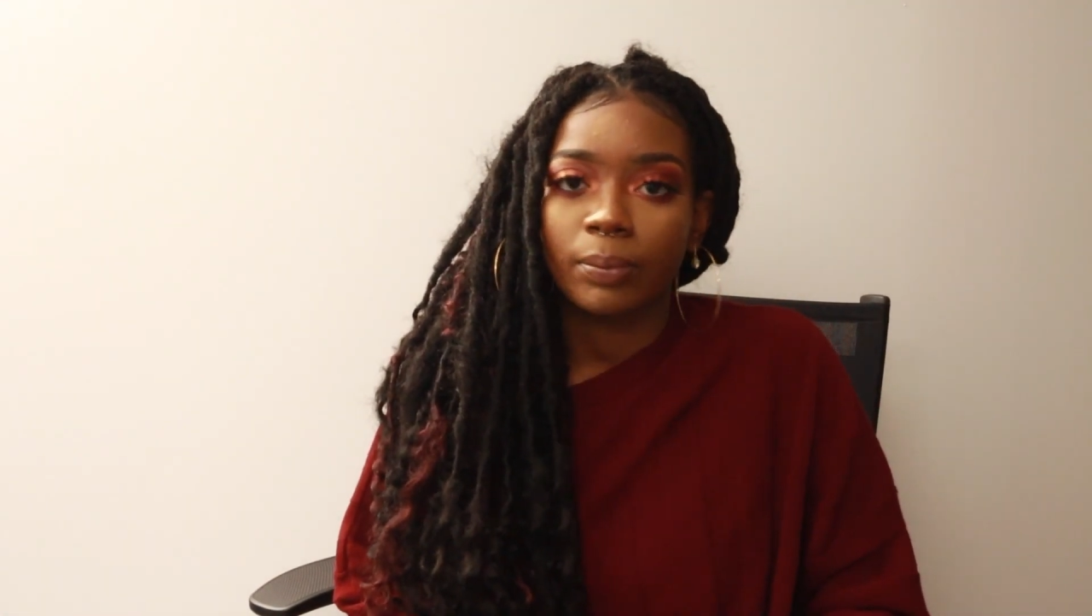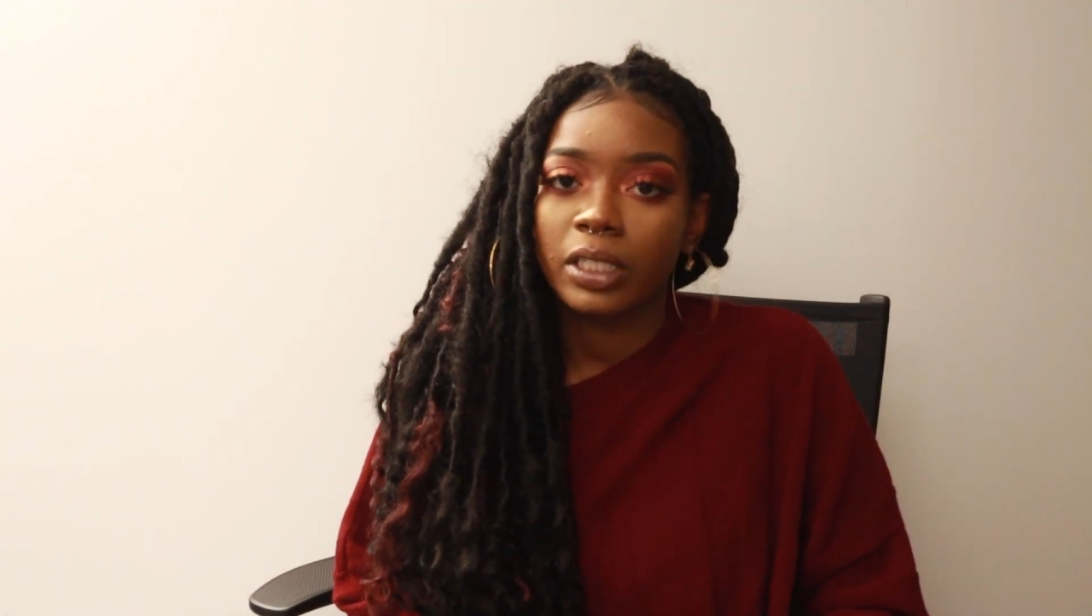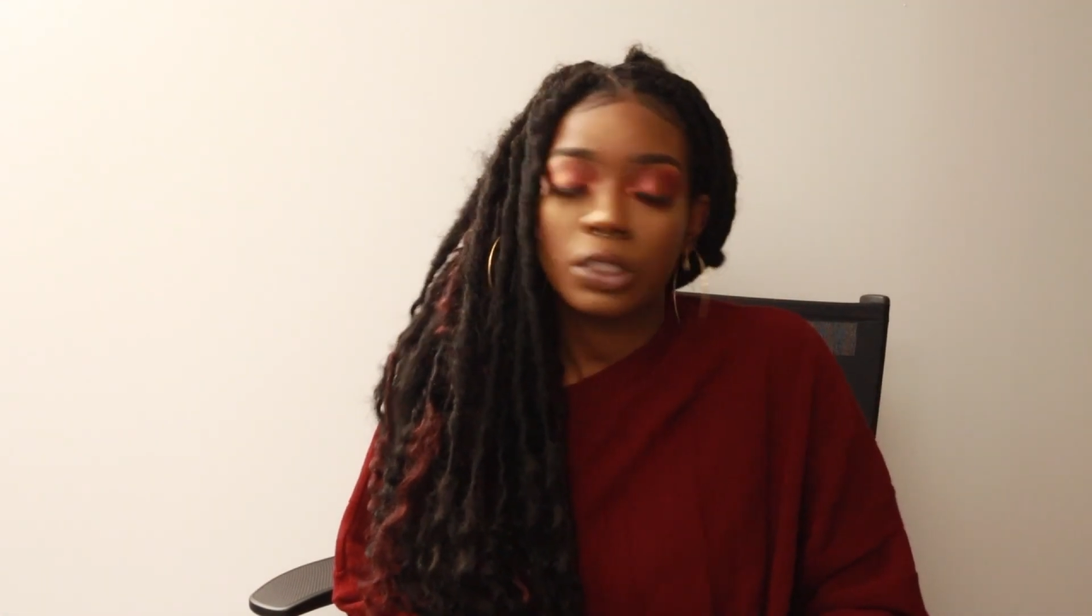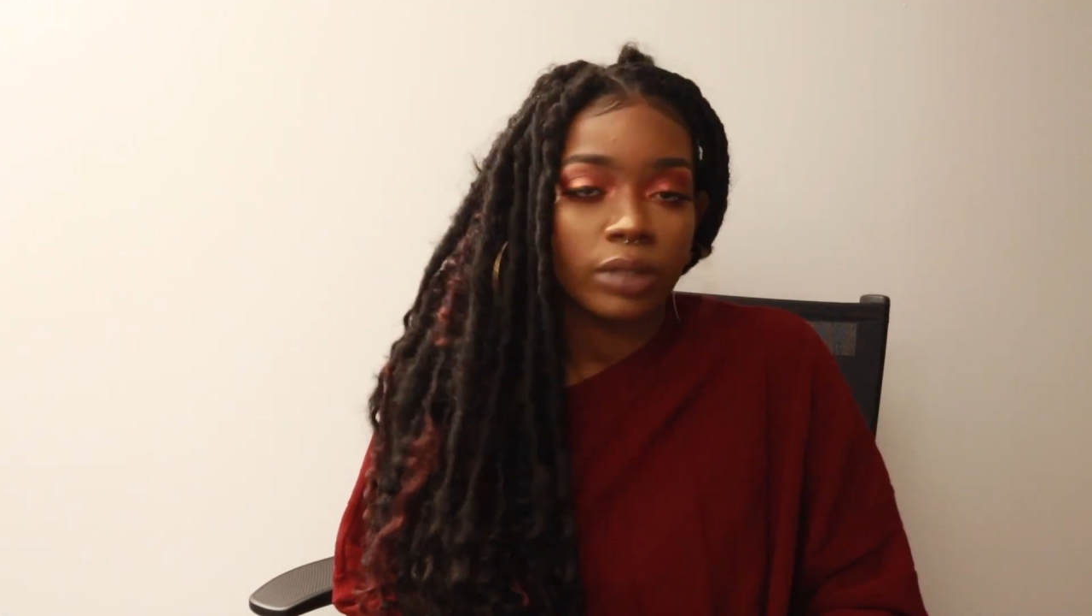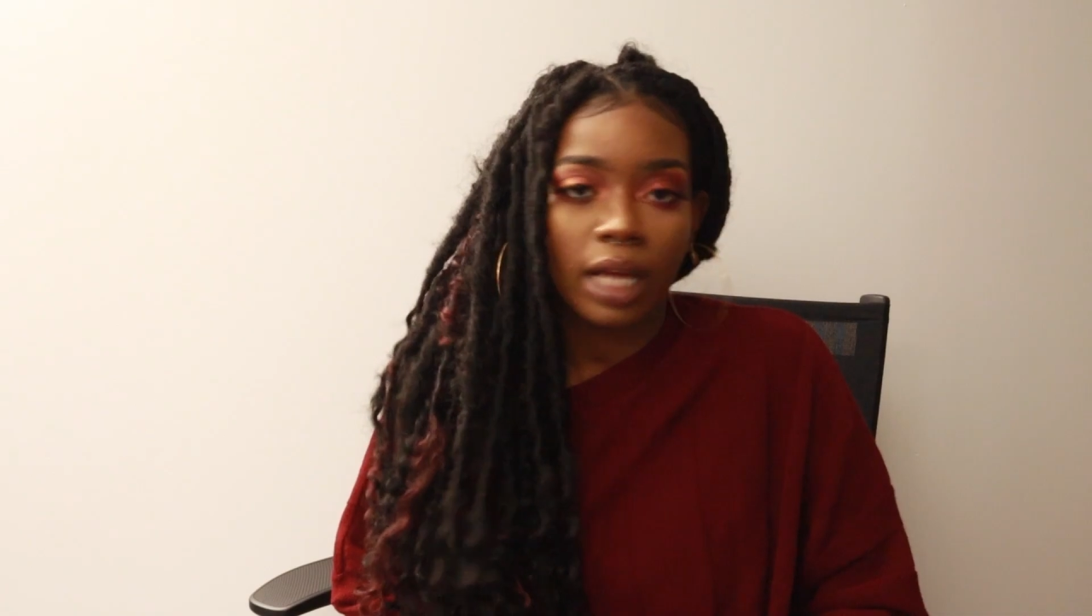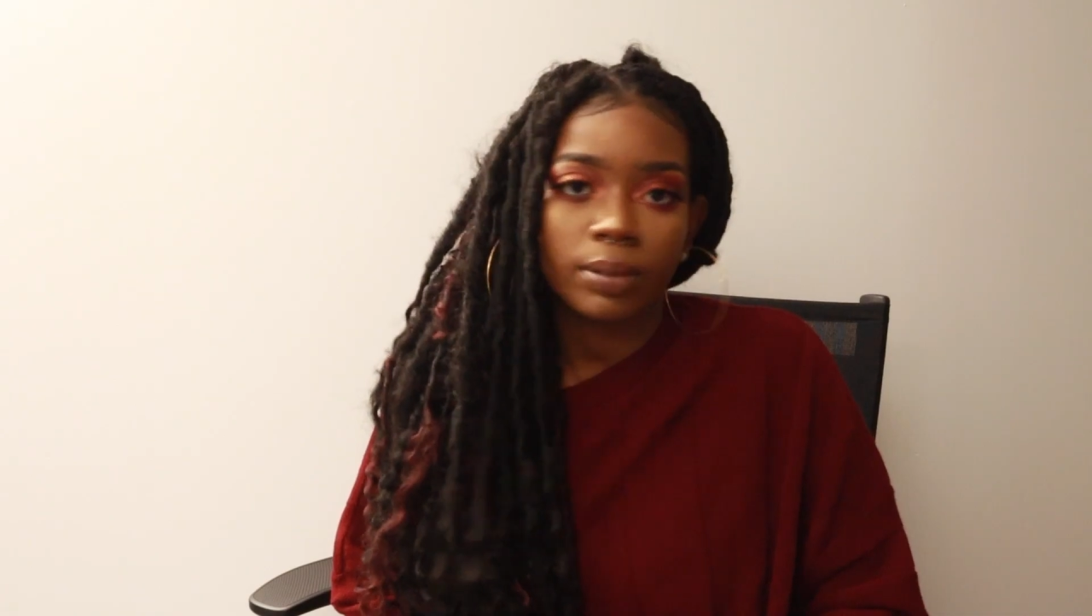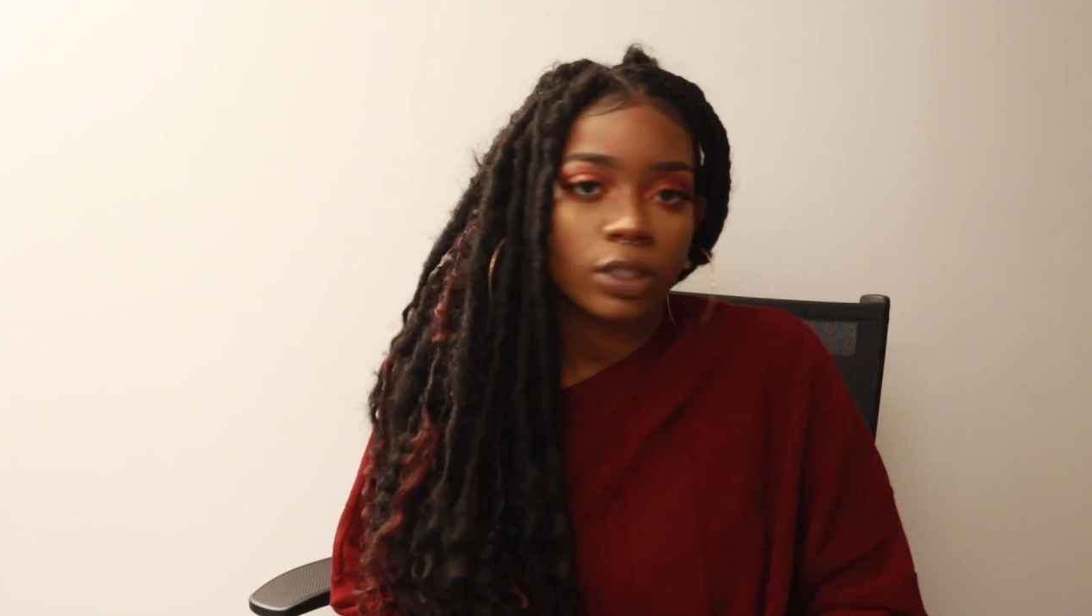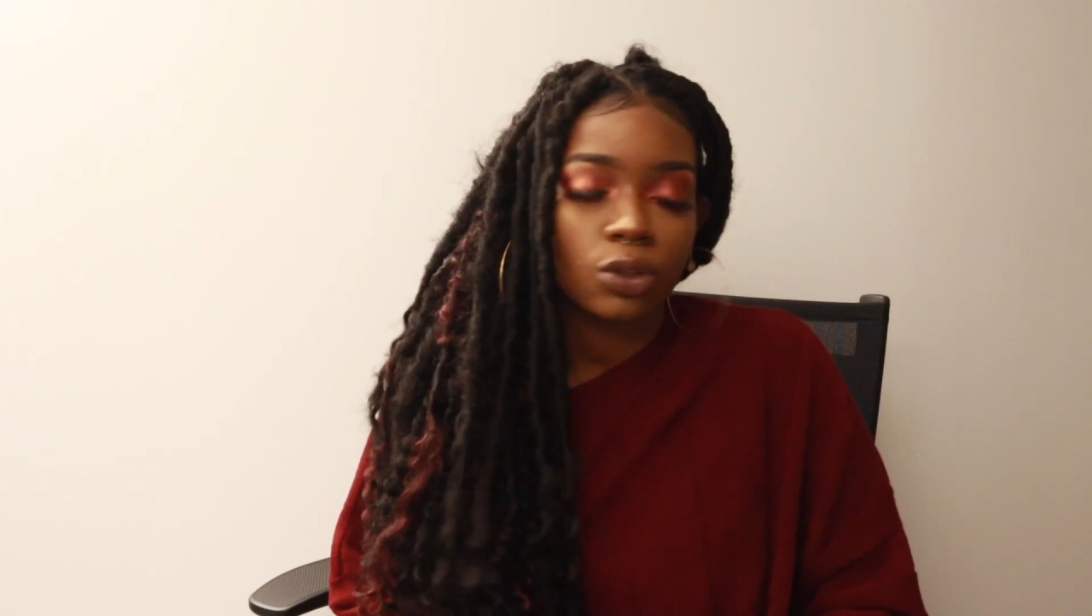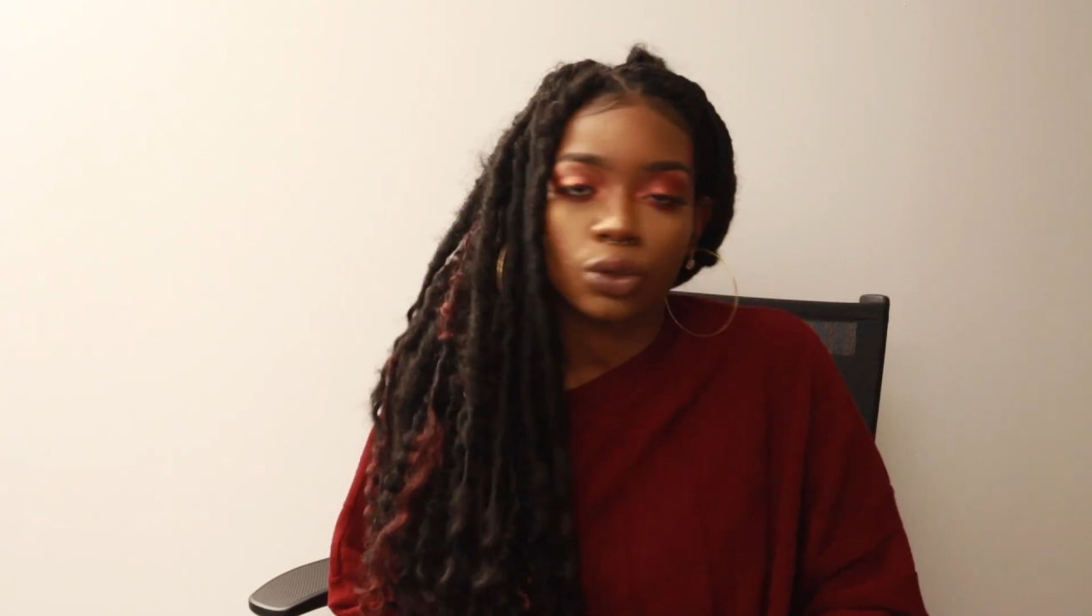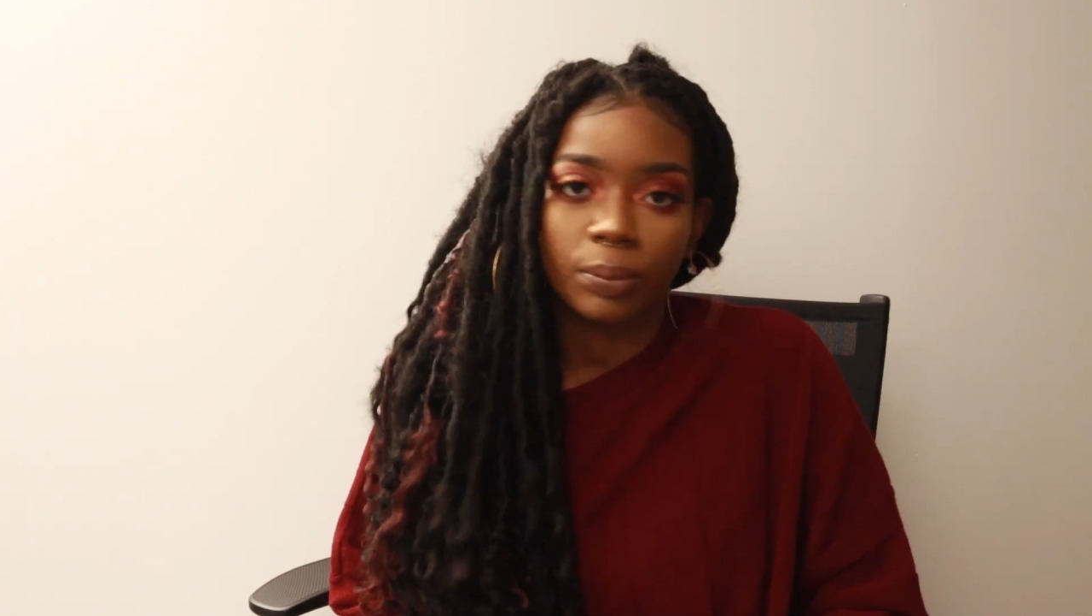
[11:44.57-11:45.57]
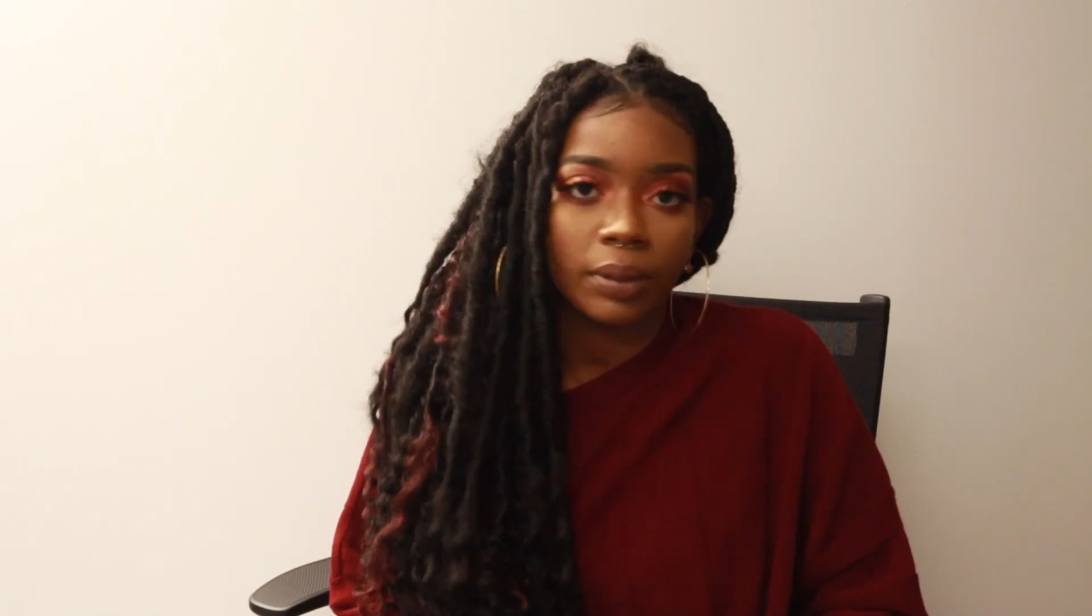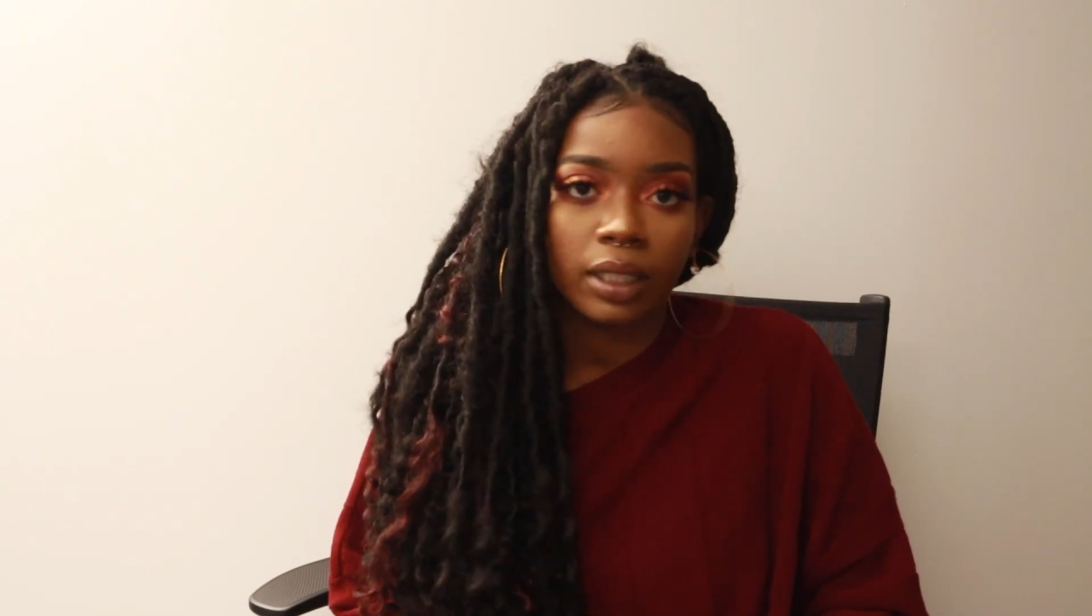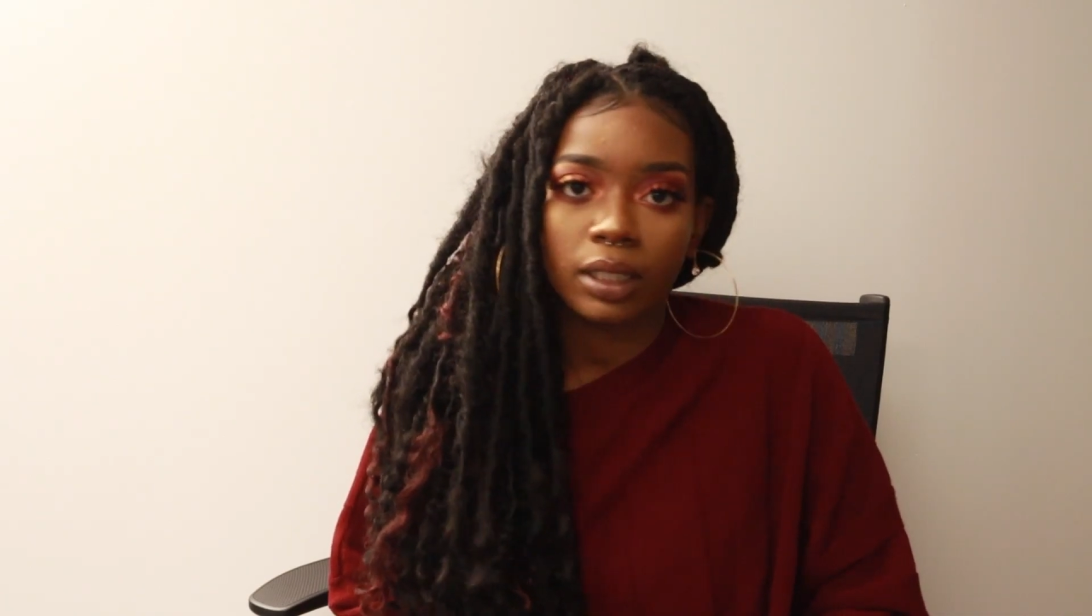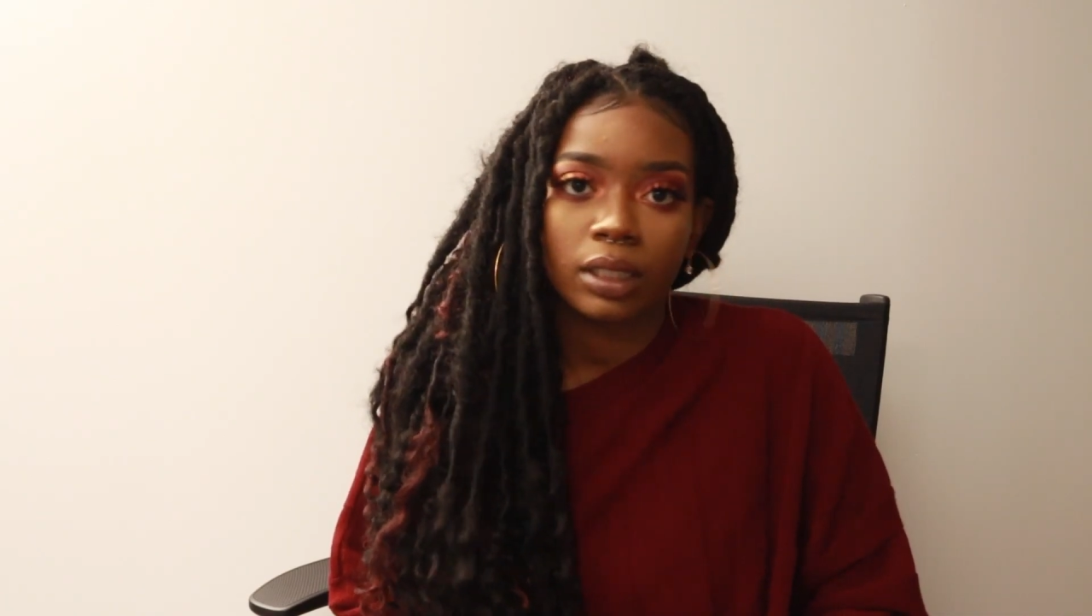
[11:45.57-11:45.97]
Please do not be stupid